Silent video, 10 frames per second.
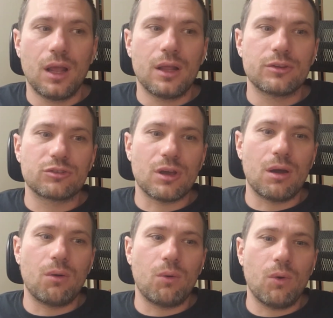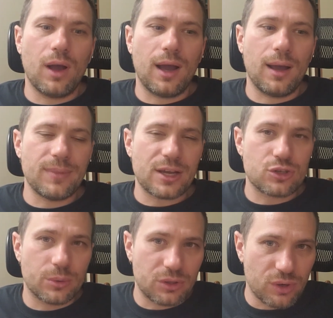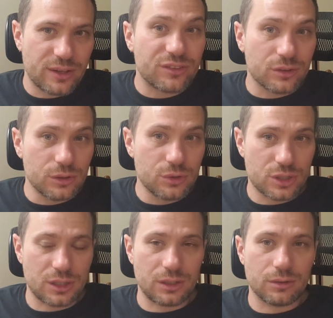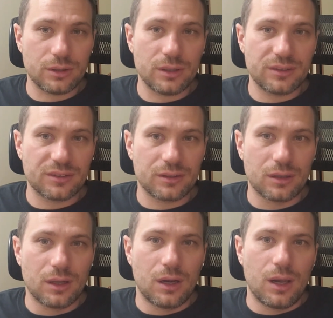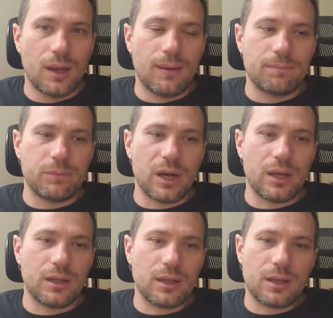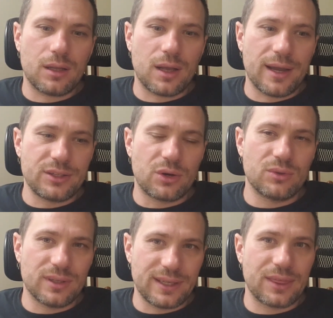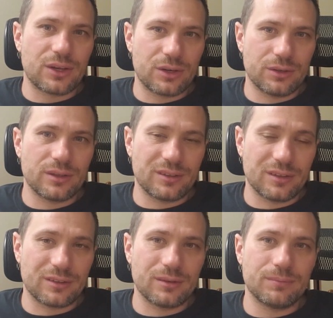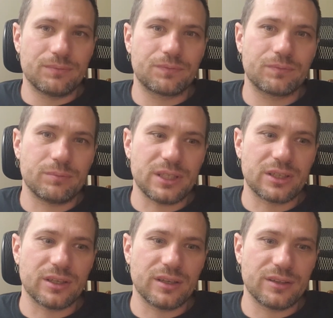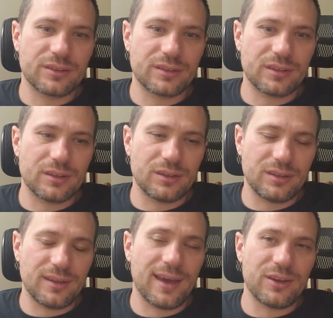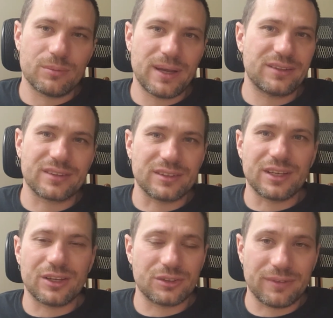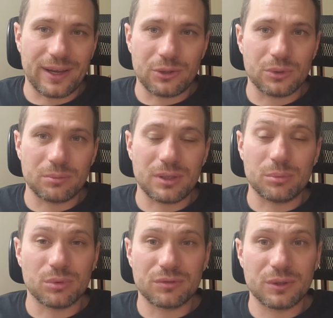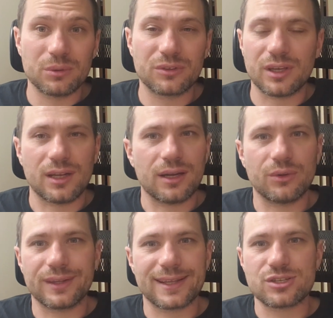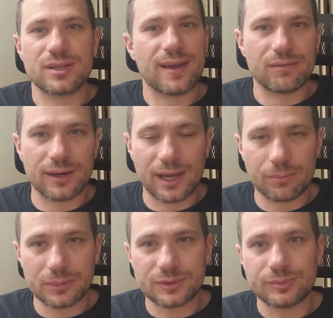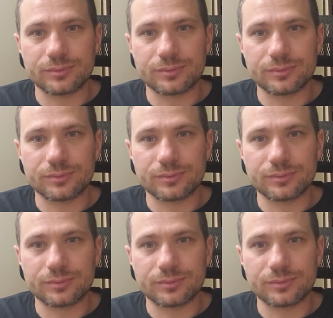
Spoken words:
So I'm not sure what the right solution here is, but I don't like the current system because, yeah, you're basically undervaluing people's votes, and I don't think that should ever happen.